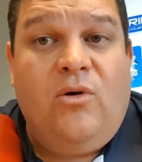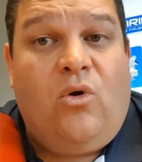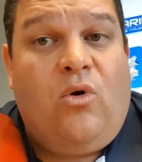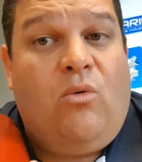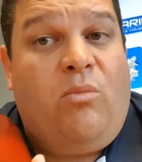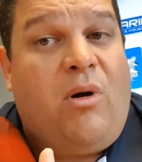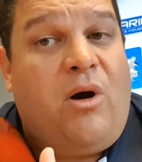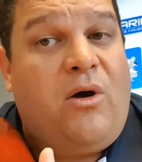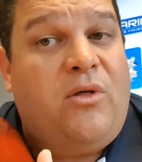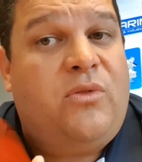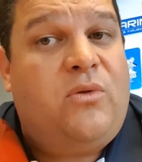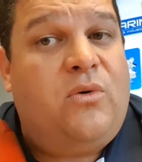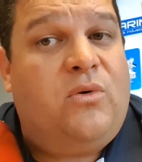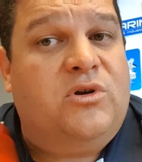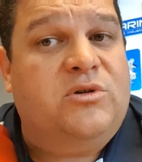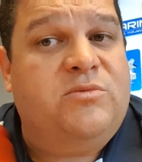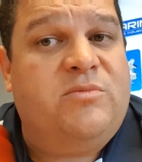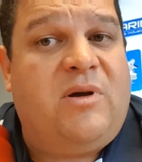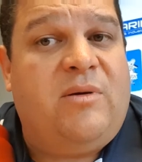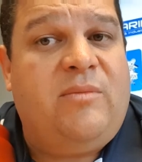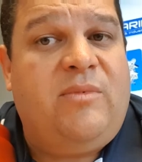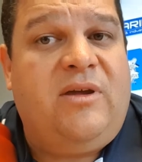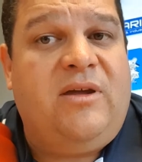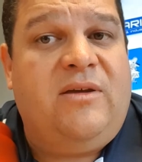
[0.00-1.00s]
or both doors
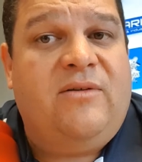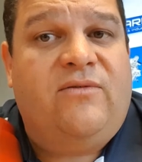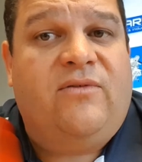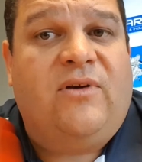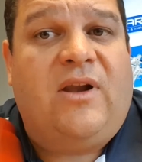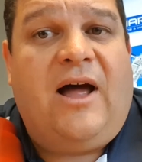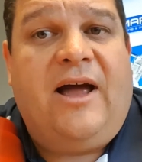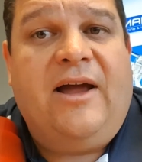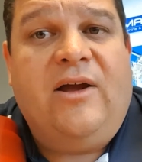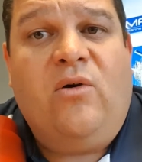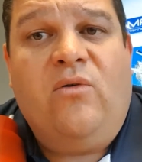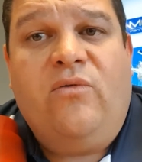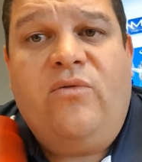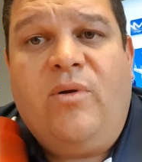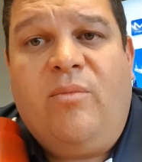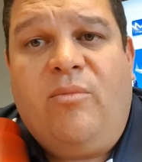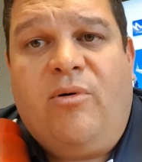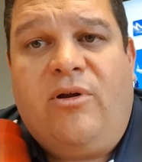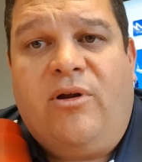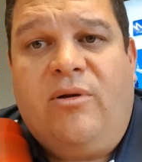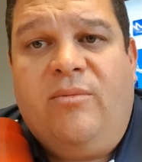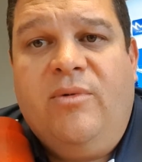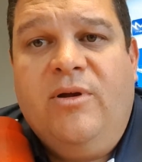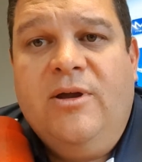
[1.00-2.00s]
may be flying off the
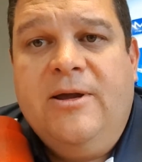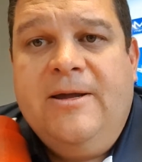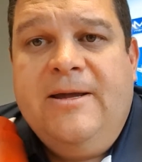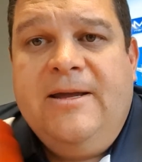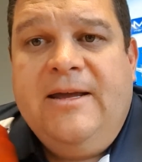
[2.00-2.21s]
bottom.